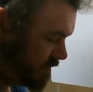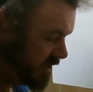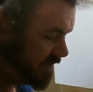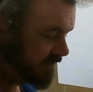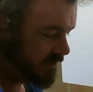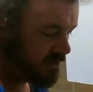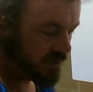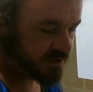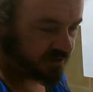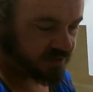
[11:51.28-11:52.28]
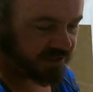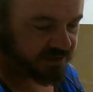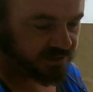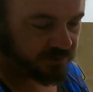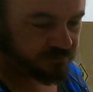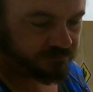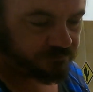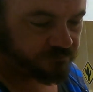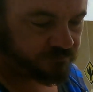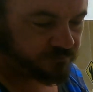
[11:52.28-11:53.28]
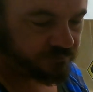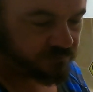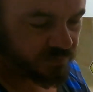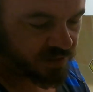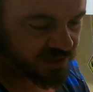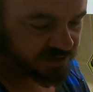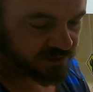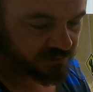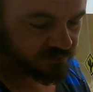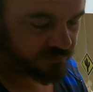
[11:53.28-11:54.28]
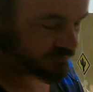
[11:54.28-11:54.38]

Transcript: which gives it a nice little dusting. And that's it.